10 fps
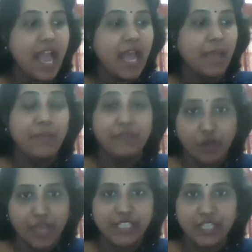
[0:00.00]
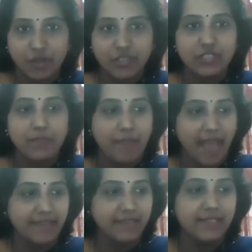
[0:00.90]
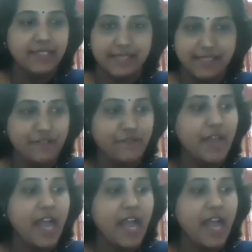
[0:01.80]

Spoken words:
And before getting on to the panel itself,